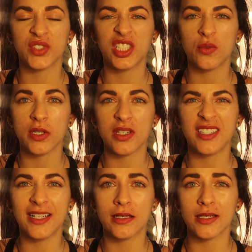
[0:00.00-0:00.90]
I just went to the
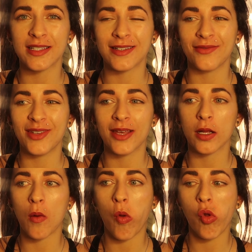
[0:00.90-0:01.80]
dentist, and I feel
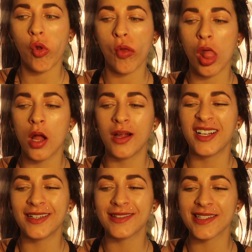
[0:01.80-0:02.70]
like
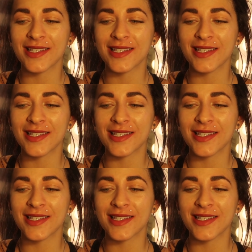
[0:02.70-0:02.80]
that